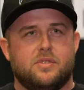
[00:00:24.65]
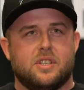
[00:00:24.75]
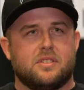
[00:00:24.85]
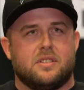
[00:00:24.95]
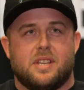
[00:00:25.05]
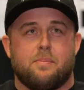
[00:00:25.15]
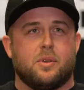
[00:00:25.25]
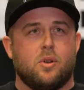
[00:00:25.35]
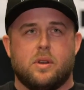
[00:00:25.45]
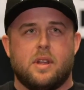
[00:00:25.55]
just kept
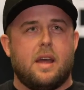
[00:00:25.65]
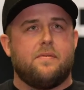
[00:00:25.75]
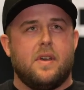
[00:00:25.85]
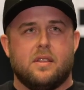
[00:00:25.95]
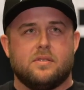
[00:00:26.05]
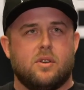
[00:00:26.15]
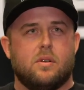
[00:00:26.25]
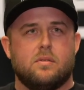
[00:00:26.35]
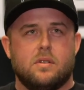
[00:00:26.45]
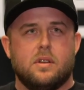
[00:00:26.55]
it going, had faith.
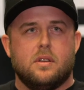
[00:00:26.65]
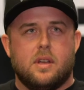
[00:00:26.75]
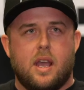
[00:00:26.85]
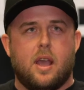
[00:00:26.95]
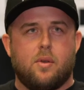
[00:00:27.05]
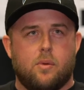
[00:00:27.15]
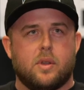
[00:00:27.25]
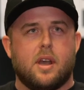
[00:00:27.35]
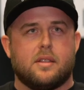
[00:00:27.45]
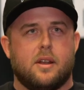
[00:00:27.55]
So and, and
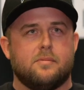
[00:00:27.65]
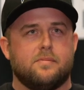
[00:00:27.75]
we got there.